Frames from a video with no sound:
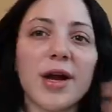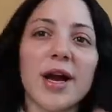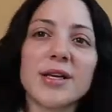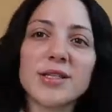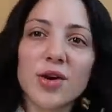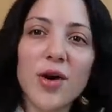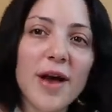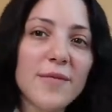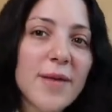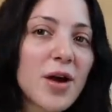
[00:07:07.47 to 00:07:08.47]
right guys, so I
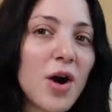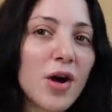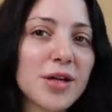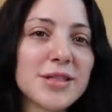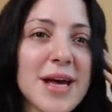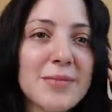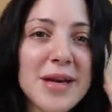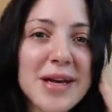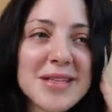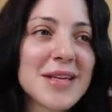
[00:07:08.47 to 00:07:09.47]
have my call in 10
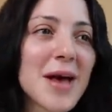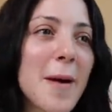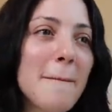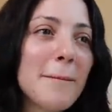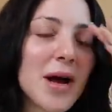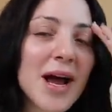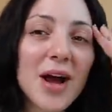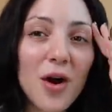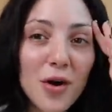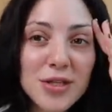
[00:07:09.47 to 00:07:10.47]
minutes, but I
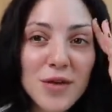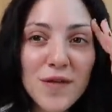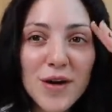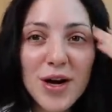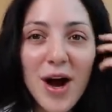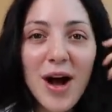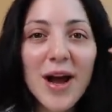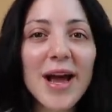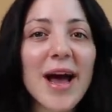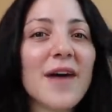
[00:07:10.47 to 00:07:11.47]
also forgot
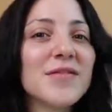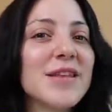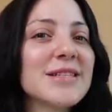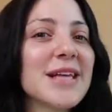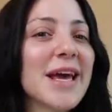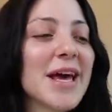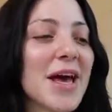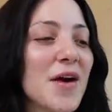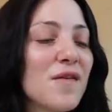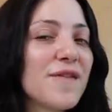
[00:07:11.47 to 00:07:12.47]
I have this like
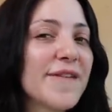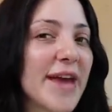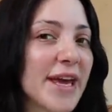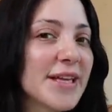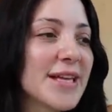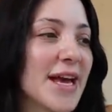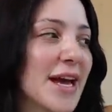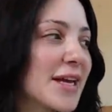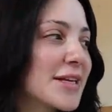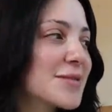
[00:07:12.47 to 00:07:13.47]
fake
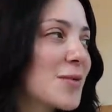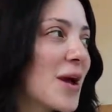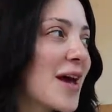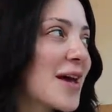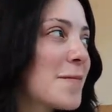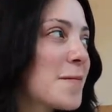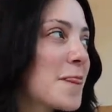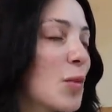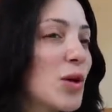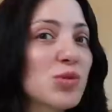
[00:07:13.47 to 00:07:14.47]
tanning spray,
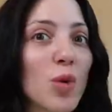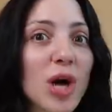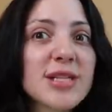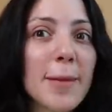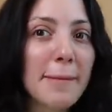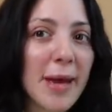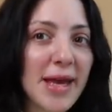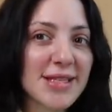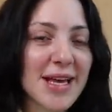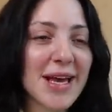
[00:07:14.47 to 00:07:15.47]
which works
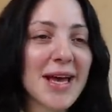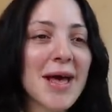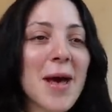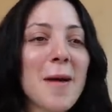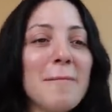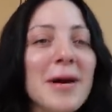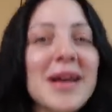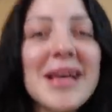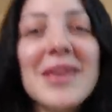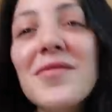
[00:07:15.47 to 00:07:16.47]
amazing, but
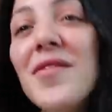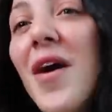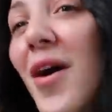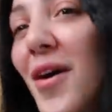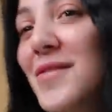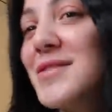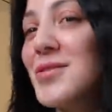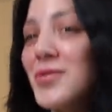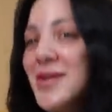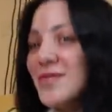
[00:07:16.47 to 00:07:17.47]
it involves, you know what it